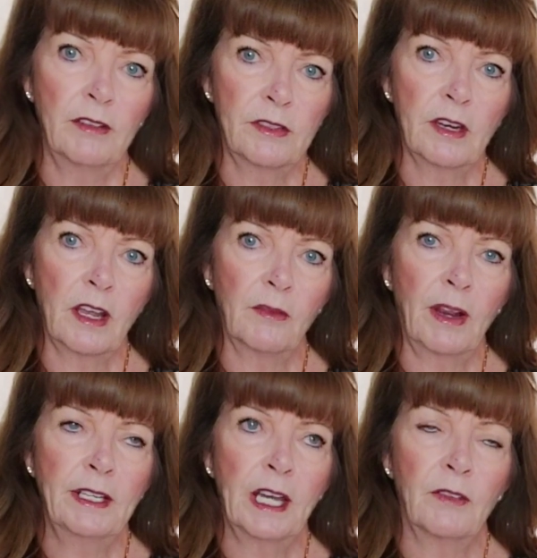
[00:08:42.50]
style
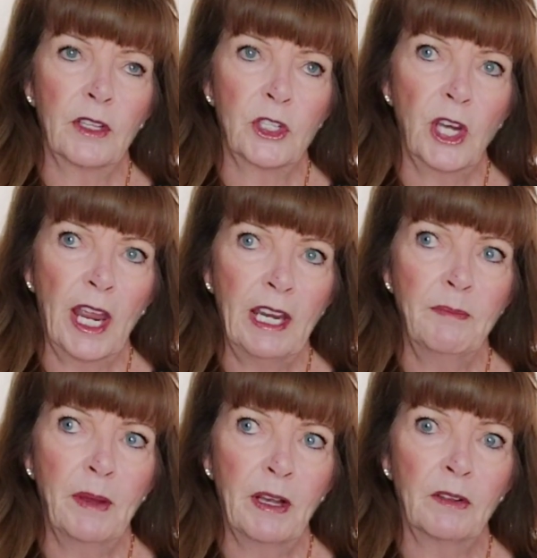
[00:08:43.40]
right now. The
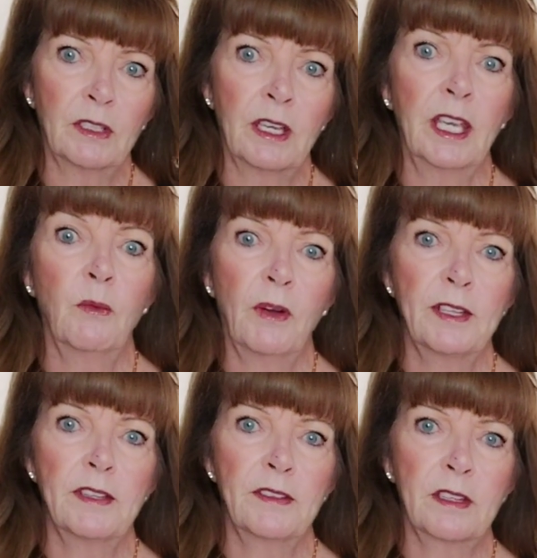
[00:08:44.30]
chain belt, it
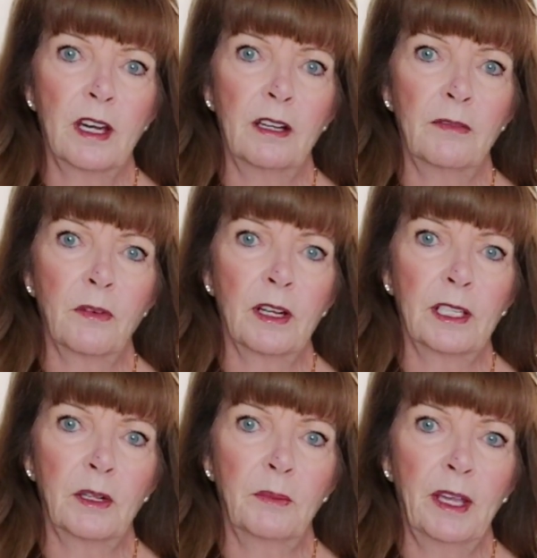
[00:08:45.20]
was in style for a
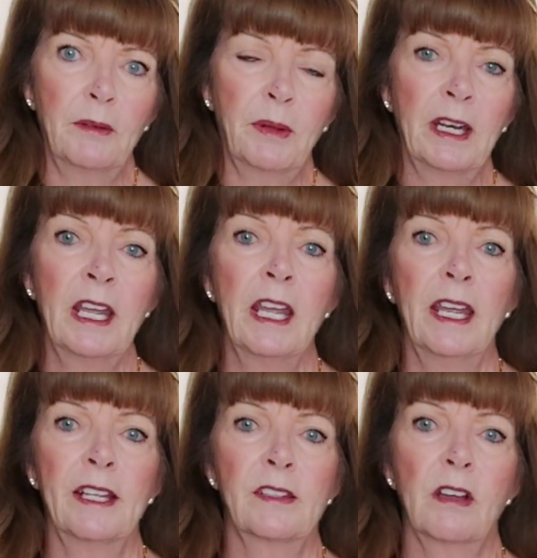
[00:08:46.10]
little bit, but
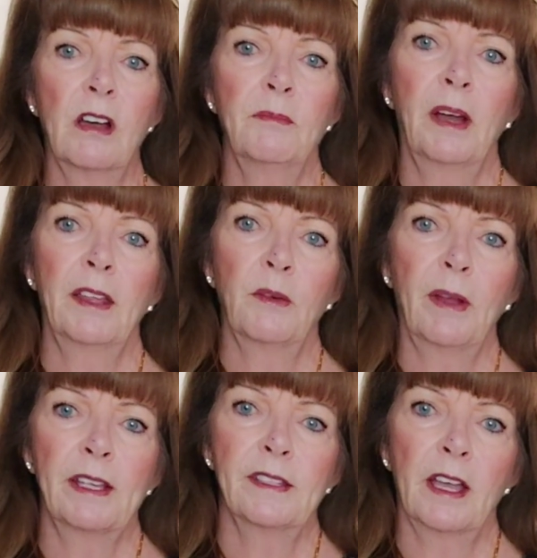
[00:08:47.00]
it's gone by the
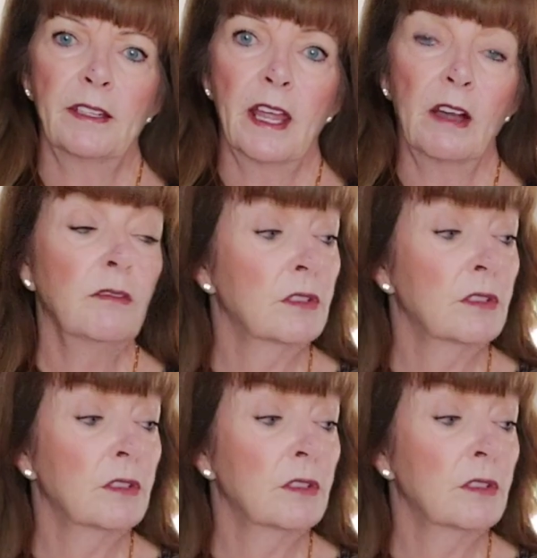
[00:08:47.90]
wayside now.